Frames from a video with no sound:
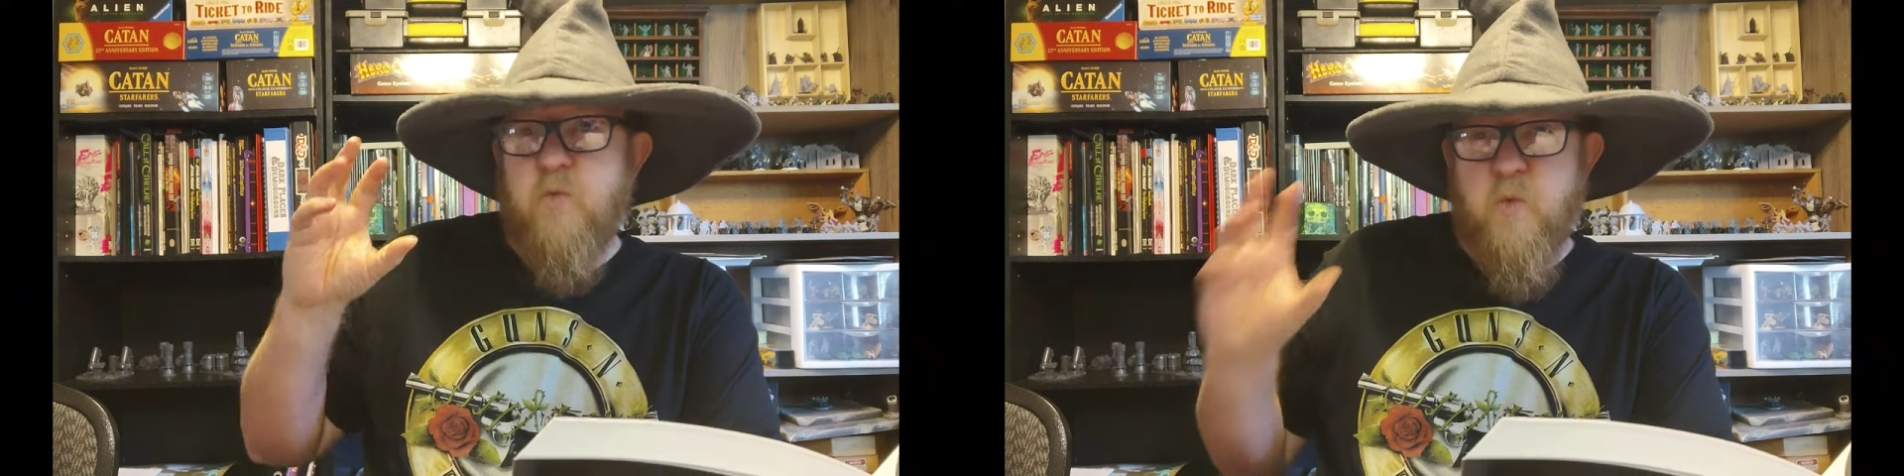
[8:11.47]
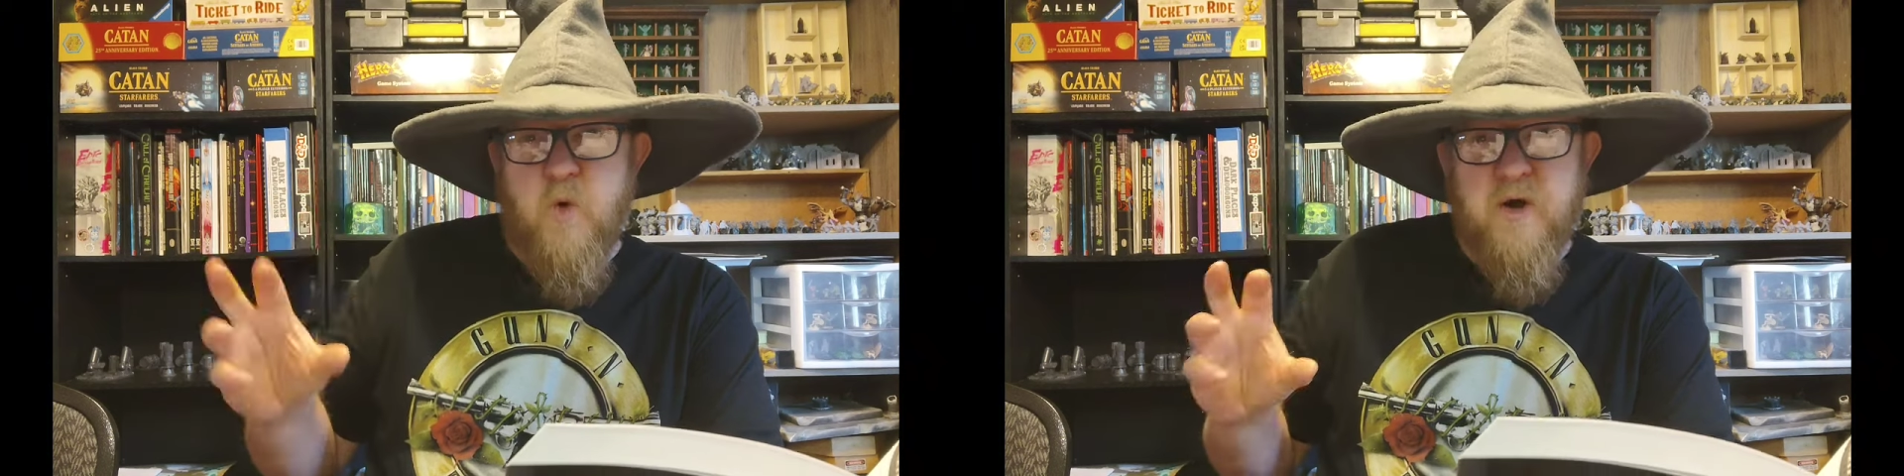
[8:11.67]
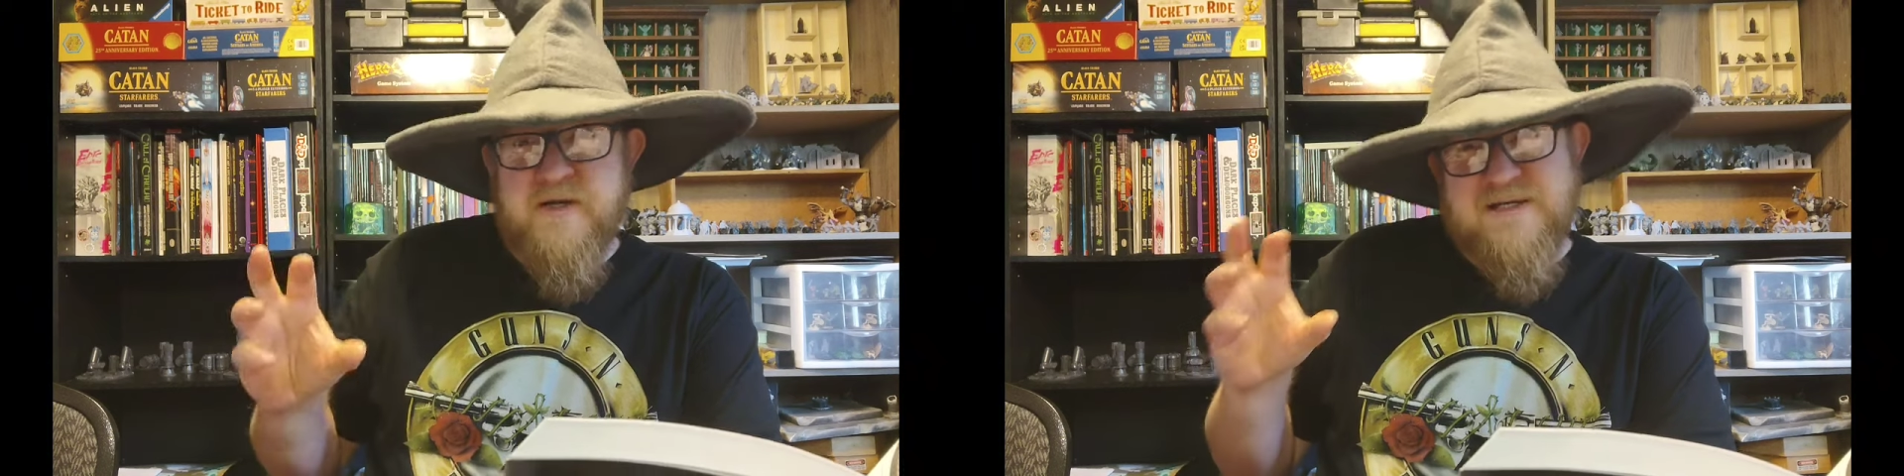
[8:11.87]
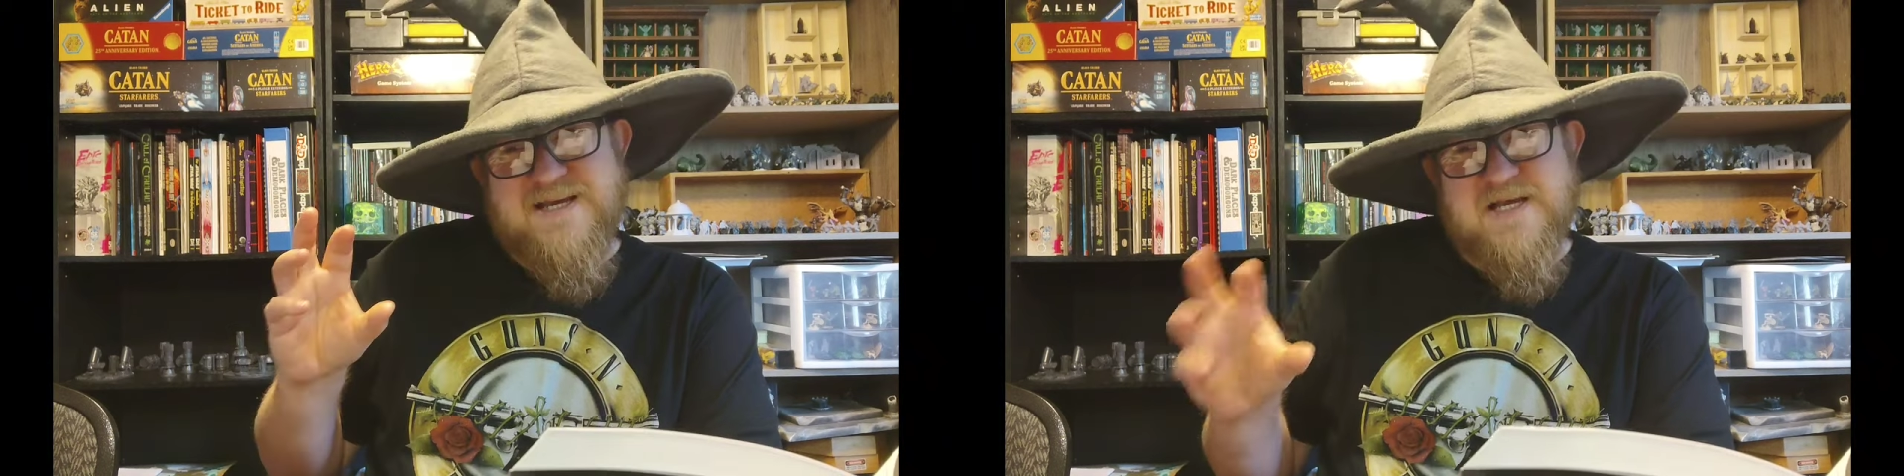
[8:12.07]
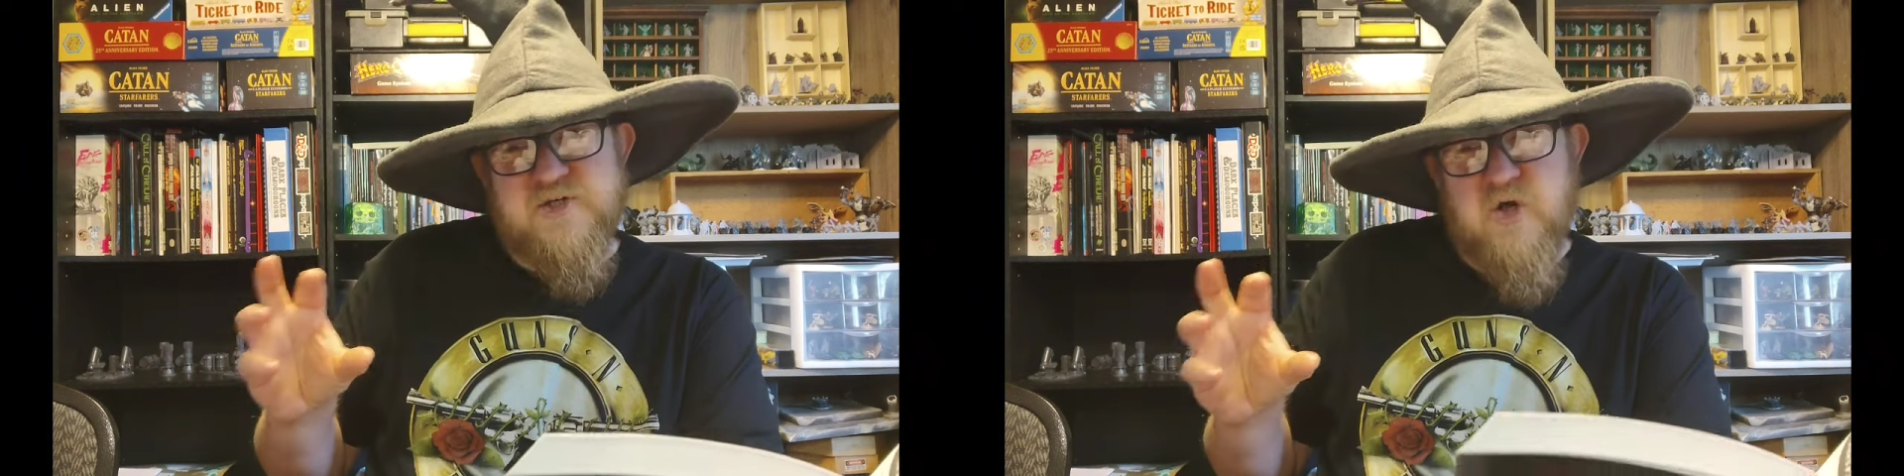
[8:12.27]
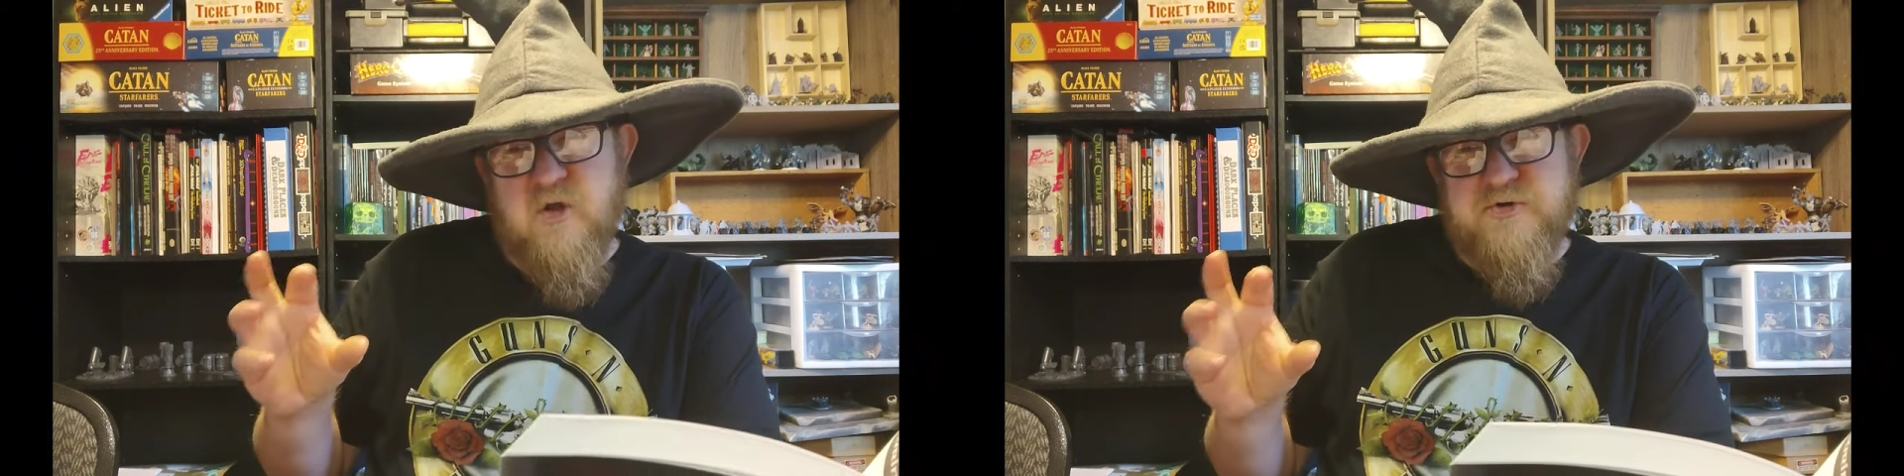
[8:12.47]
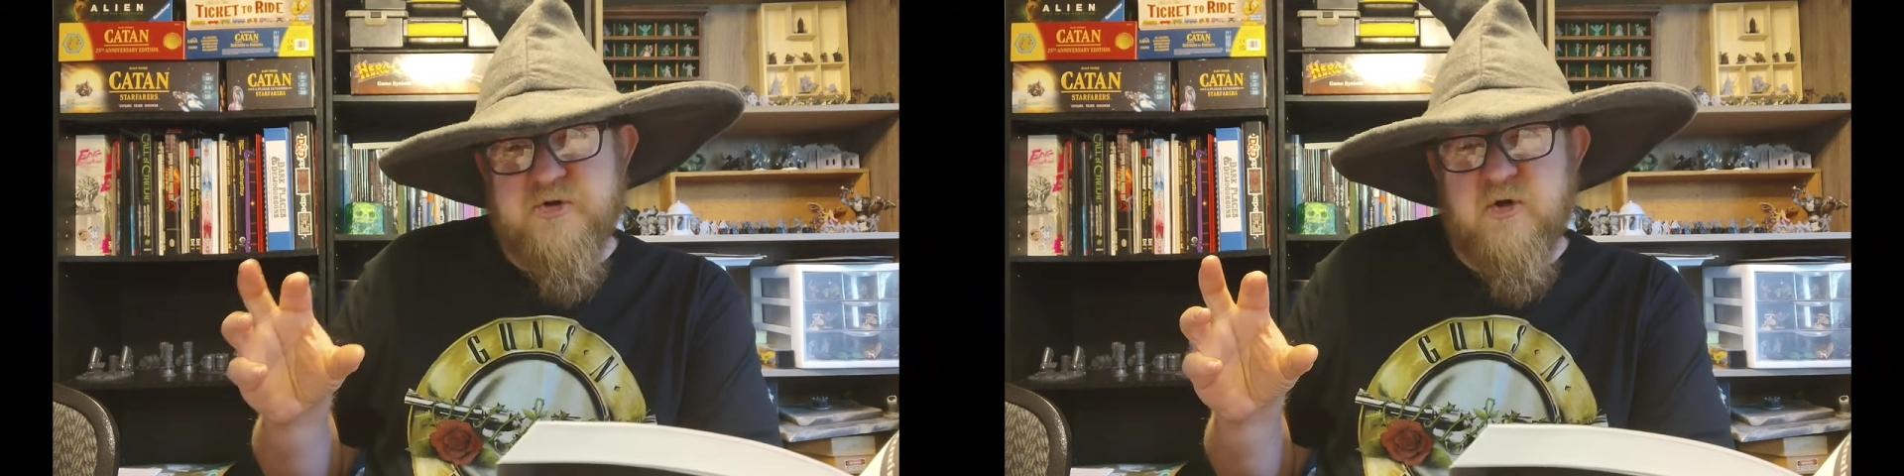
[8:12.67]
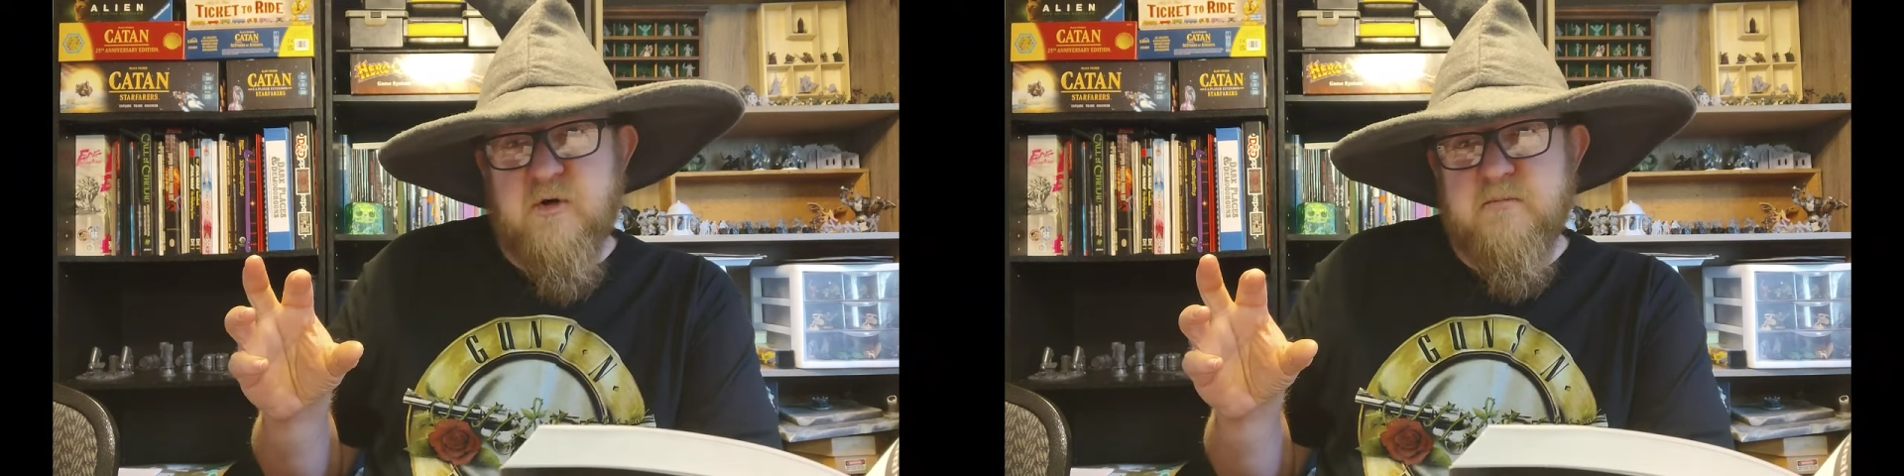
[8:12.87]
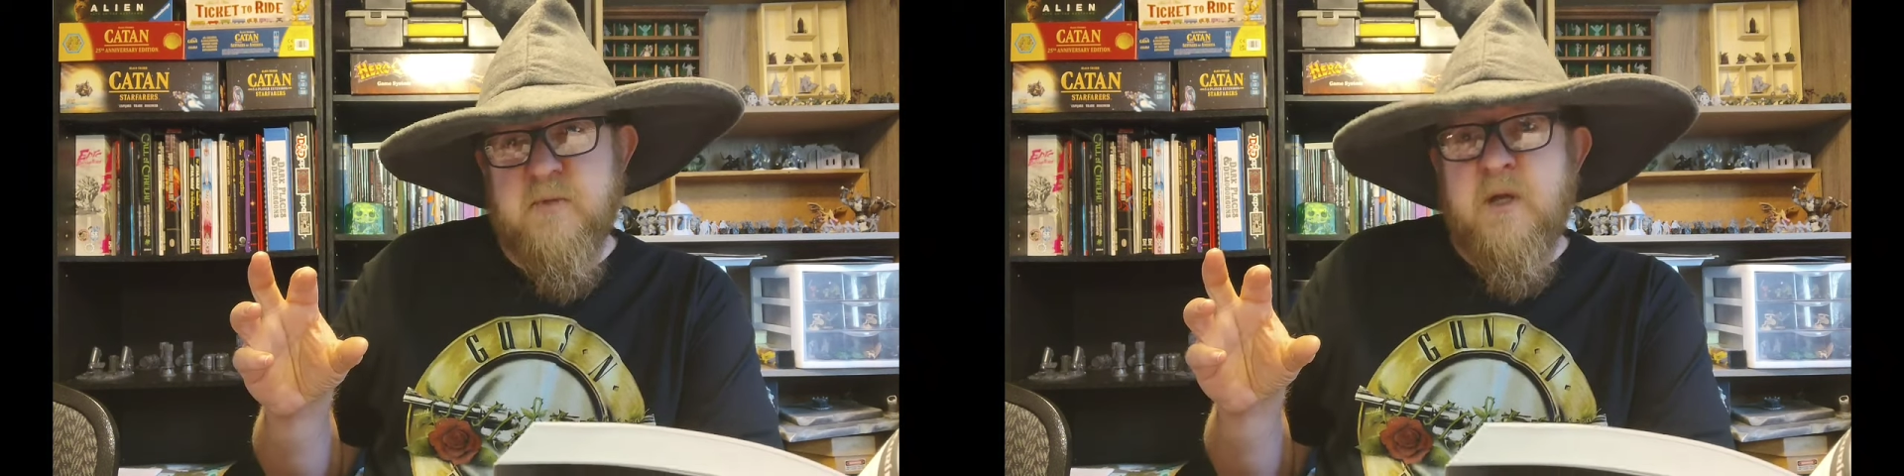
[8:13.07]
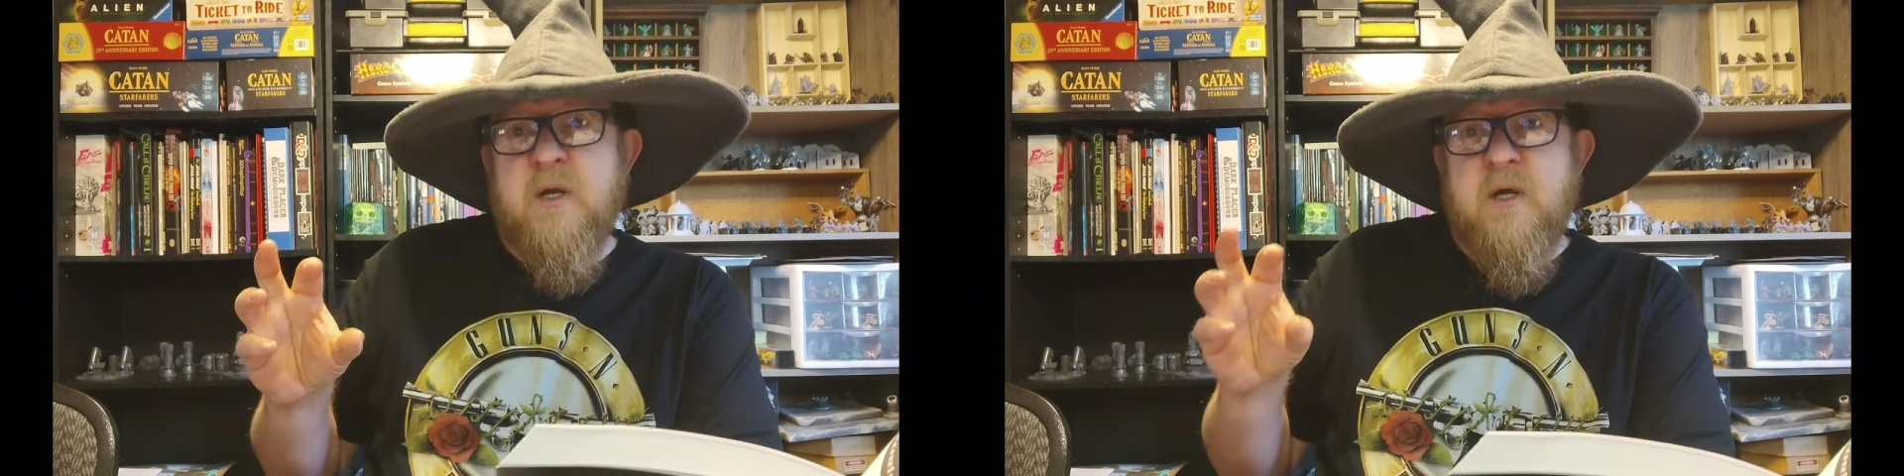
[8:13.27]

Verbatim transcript: one catch-all term